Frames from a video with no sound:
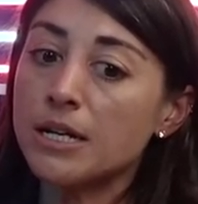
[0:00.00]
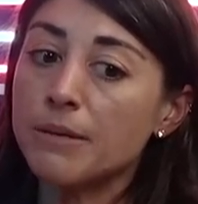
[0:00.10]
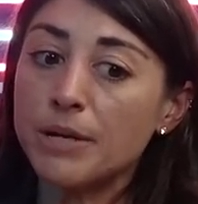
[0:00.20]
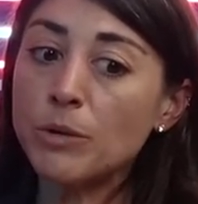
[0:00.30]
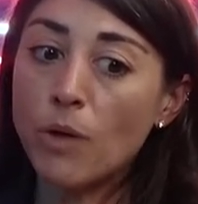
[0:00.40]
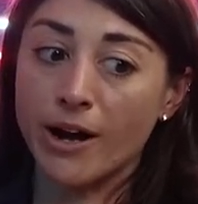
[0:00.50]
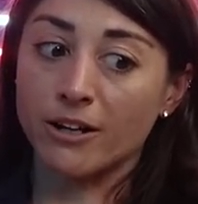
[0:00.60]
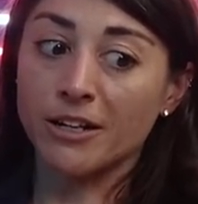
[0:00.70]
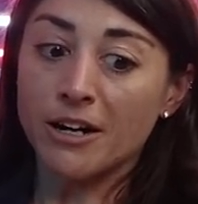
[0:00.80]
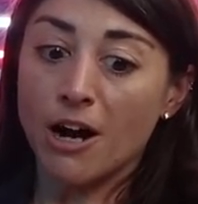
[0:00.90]

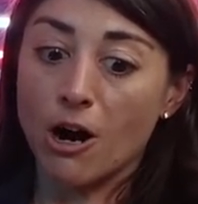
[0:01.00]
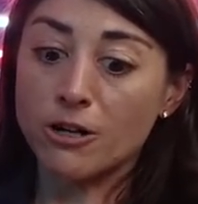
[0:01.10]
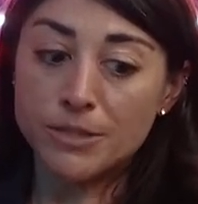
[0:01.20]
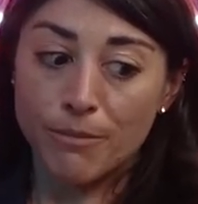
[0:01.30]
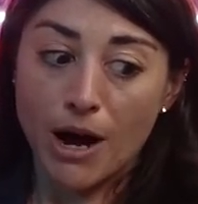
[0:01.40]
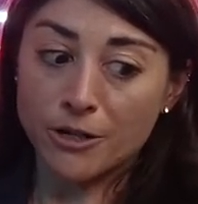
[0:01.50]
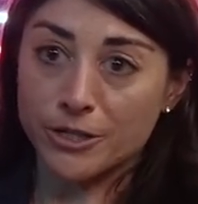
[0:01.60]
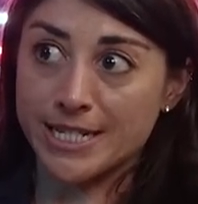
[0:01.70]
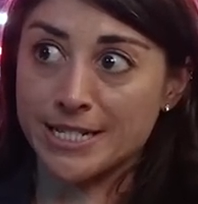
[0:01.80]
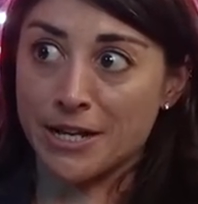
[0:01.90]
Meanwhile, our
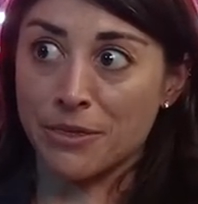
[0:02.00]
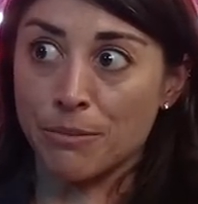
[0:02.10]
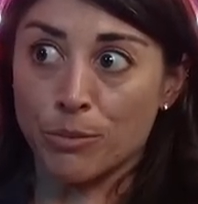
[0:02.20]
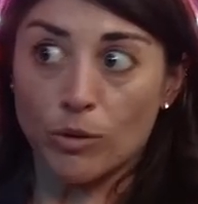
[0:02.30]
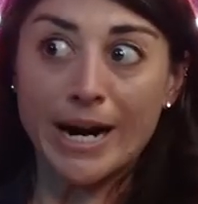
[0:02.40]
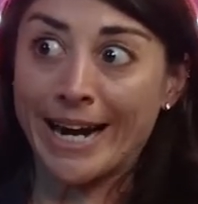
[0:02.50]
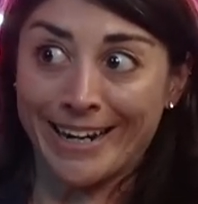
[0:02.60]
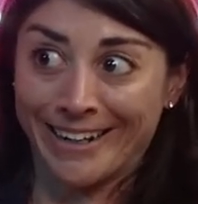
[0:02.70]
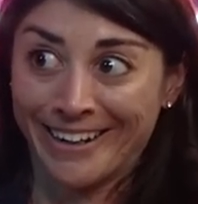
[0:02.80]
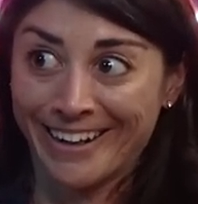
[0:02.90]
democracy is on the
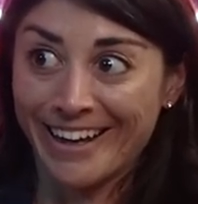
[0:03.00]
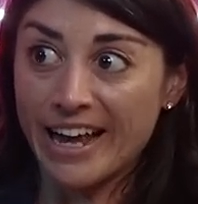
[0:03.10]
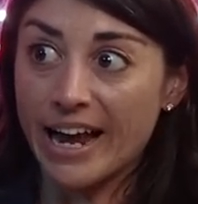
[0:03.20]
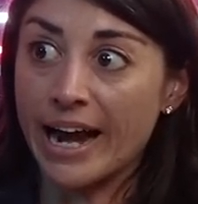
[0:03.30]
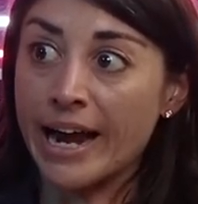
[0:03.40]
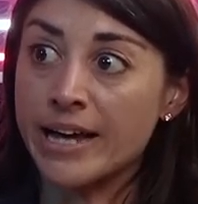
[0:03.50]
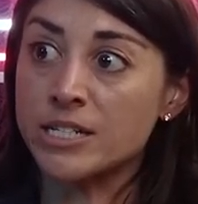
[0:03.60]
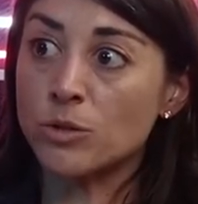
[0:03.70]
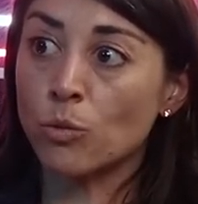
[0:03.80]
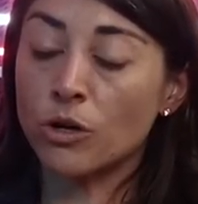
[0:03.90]
brink, yep. and
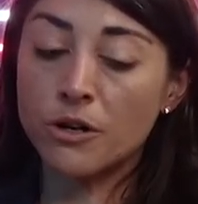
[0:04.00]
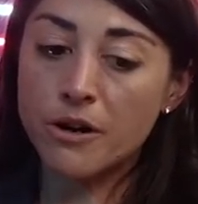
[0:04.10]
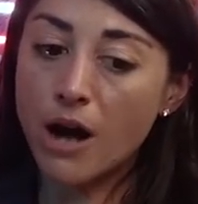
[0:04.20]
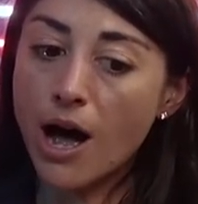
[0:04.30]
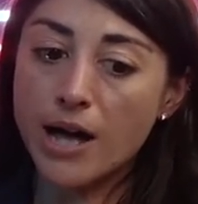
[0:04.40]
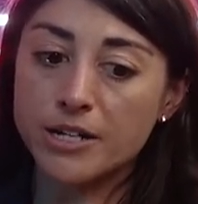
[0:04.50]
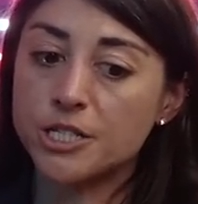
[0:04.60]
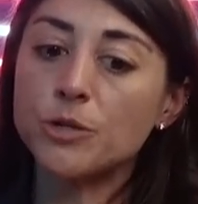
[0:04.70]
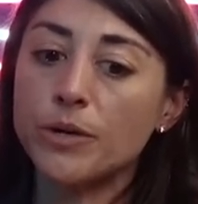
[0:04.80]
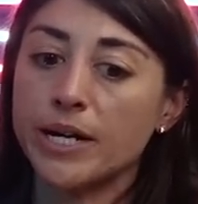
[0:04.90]
we're not
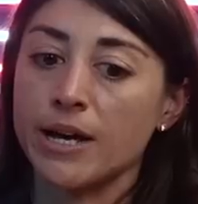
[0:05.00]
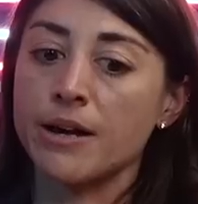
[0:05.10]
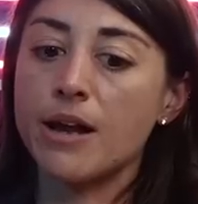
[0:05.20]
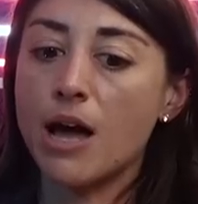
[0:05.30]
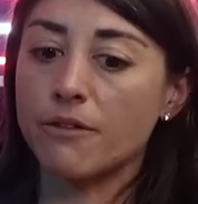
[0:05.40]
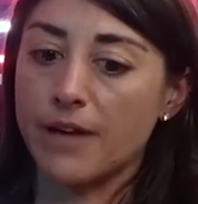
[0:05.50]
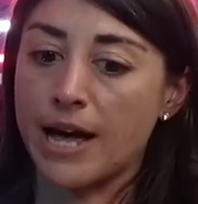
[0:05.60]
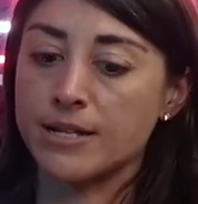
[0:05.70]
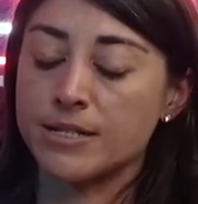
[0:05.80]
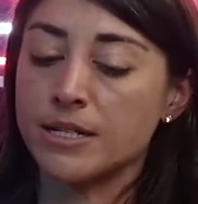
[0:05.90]
doing enough
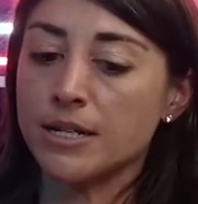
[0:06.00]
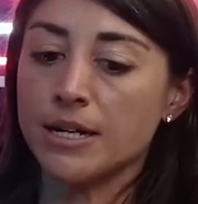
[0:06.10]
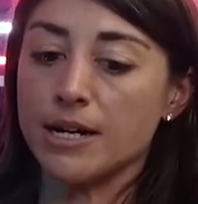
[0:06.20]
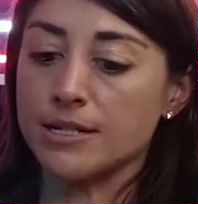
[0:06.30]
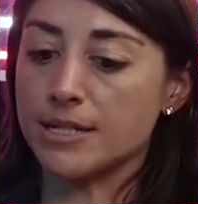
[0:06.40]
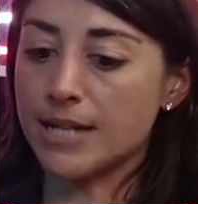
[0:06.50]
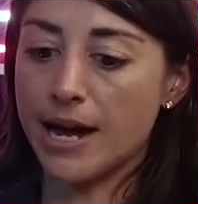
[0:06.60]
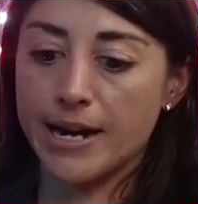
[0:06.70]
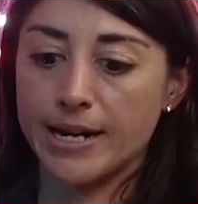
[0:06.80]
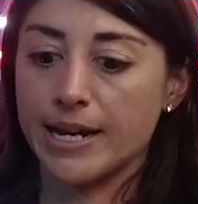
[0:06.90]
as a
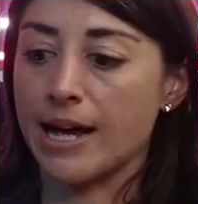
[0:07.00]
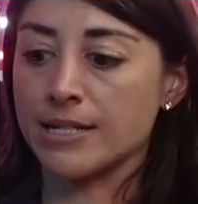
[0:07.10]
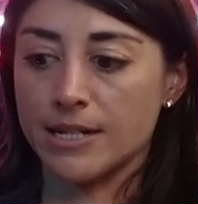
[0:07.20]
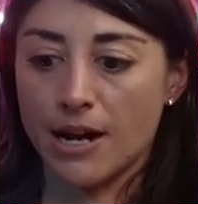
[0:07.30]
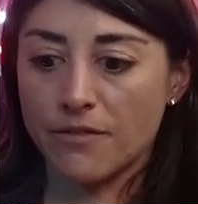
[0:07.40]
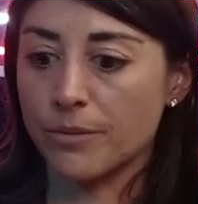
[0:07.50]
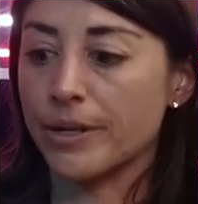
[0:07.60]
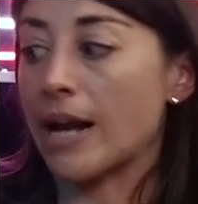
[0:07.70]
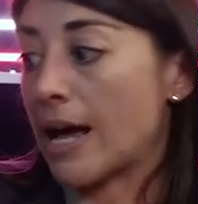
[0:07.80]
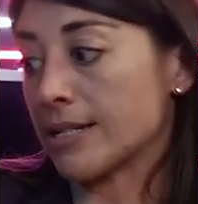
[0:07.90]
society, as a
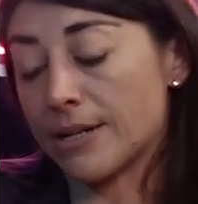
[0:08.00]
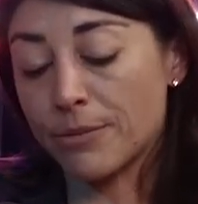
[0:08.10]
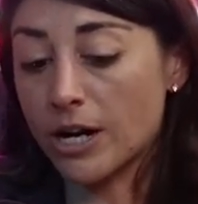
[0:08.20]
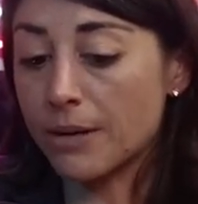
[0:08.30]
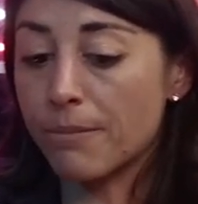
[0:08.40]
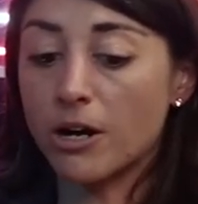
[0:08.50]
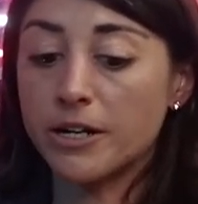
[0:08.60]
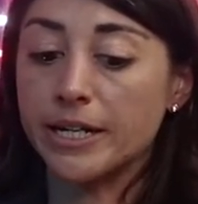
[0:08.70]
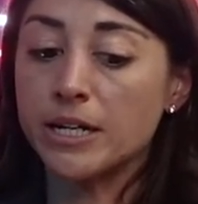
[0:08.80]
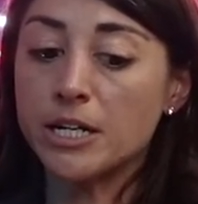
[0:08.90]
government, as a Democratic
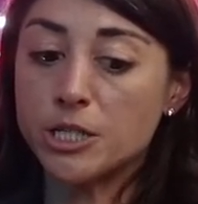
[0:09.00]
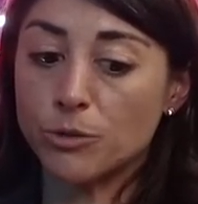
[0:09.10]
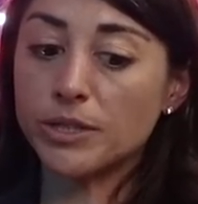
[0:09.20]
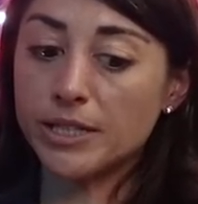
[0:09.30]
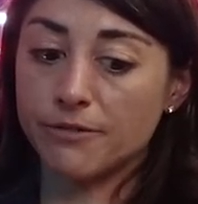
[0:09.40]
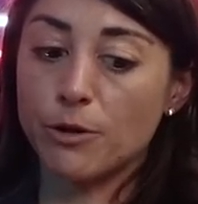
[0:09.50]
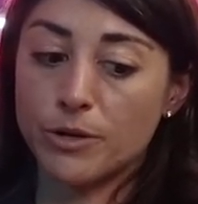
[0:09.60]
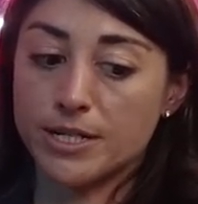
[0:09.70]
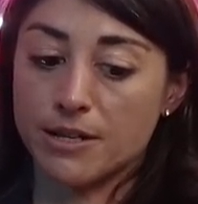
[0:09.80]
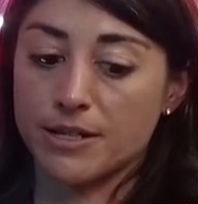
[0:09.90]
Party to really
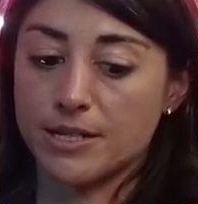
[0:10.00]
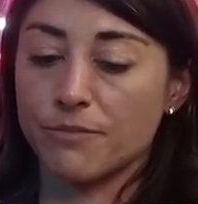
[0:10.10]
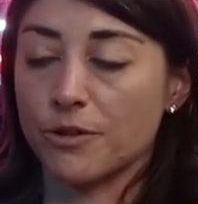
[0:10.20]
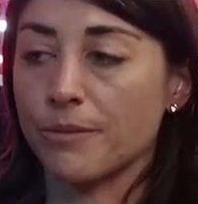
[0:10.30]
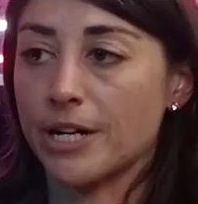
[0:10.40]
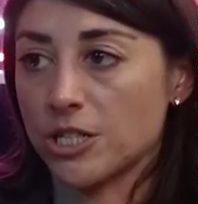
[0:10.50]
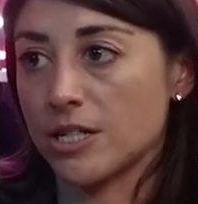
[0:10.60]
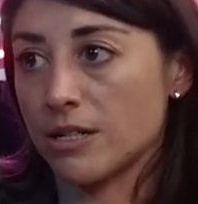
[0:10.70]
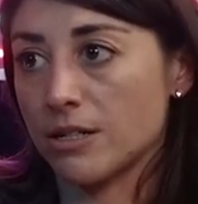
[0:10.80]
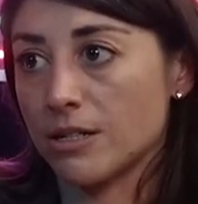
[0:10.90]
focus on this
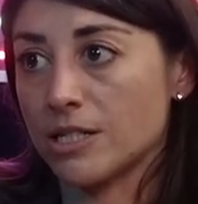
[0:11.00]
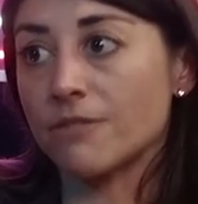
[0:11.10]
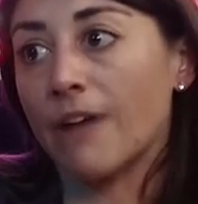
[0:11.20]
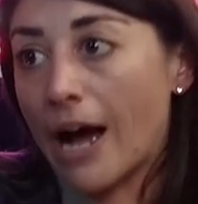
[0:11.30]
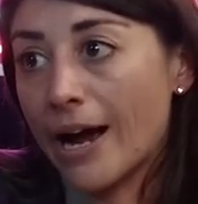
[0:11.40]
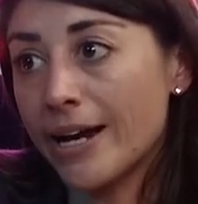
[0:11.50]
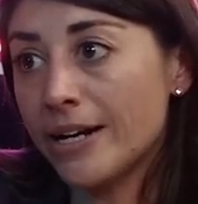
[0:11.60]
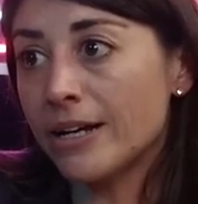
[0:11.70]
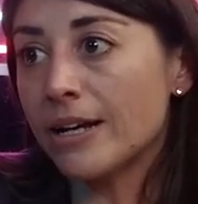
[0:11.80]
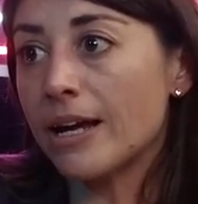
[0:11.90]
information divide
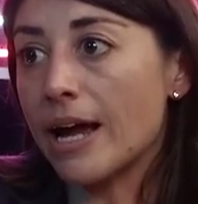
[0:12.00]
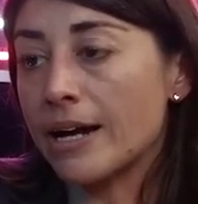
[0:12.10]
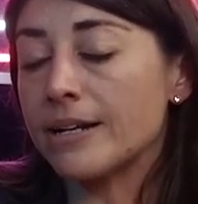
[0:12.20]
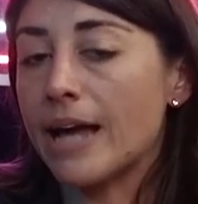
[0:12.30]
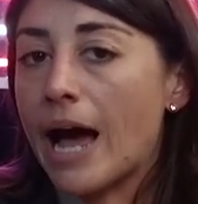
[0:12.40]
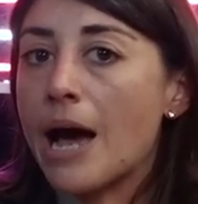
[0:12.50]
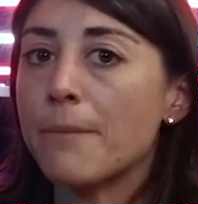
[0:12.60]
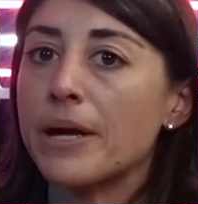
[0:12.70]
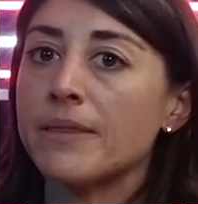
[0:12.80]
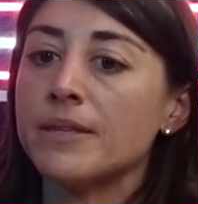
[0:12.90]
and
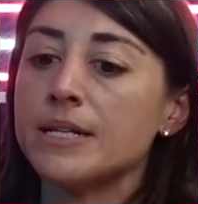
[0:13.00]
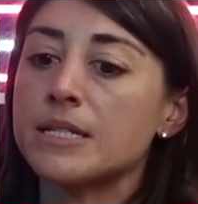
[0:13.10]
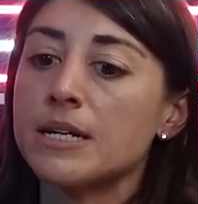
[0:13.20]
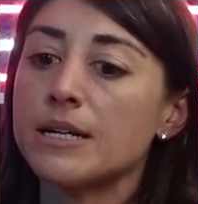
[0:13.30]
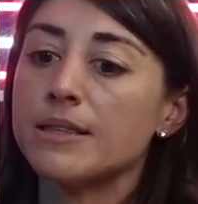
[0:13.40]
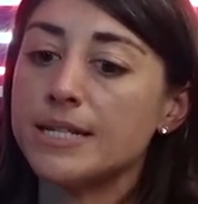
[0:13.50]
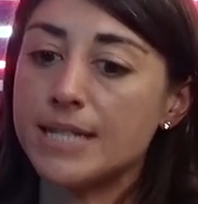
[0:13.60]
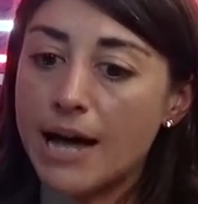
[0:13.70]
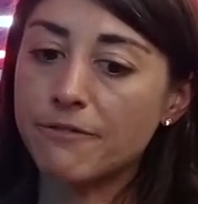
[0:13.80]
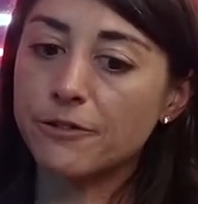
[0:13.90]
gap and these these
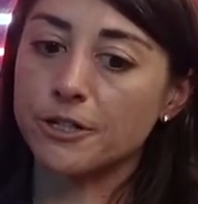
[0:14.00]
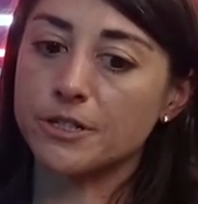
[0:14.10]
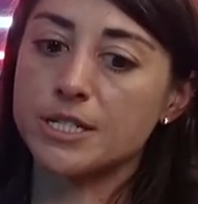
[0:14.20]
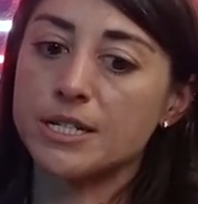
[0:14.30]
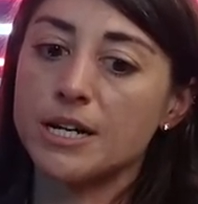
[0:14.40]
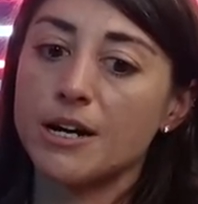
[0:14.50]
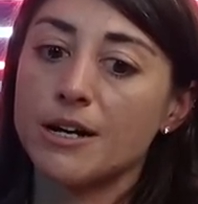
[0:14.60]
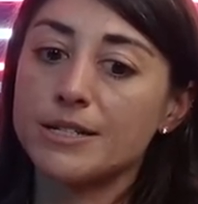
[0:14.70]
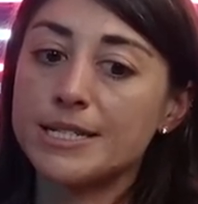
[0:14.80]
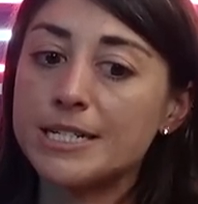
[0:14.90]
efforts
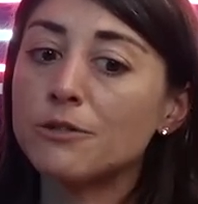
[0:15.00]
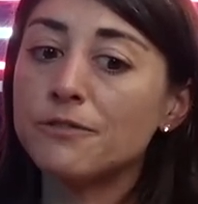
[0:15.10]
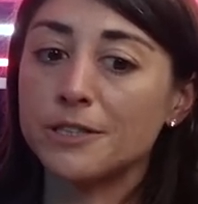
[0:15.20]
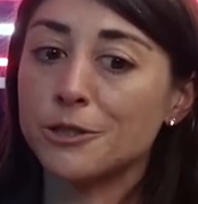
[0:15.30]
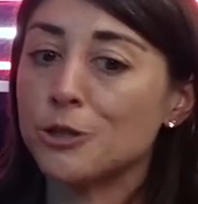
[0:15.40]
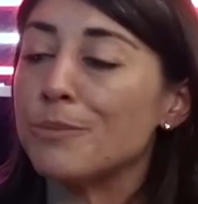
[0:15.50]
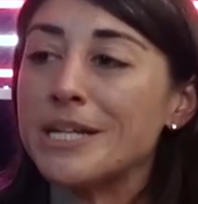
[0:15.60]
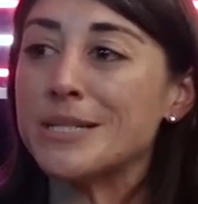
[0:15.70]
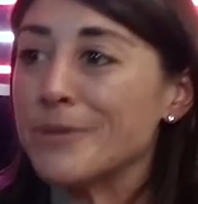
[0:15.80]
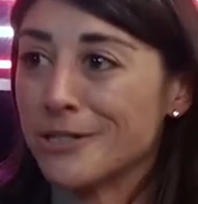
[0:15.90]
still feel too
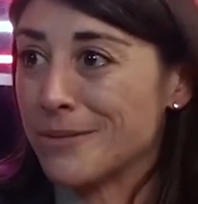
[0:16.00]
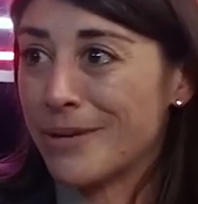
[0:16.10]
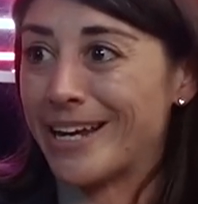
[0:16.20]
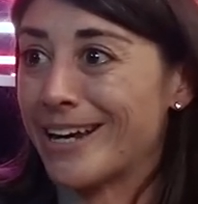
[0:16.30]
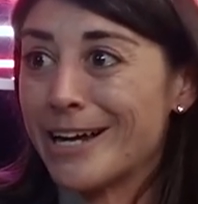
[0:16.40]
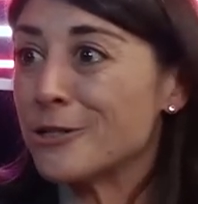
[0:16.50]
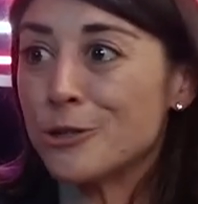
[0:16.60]
piecemeal to me and too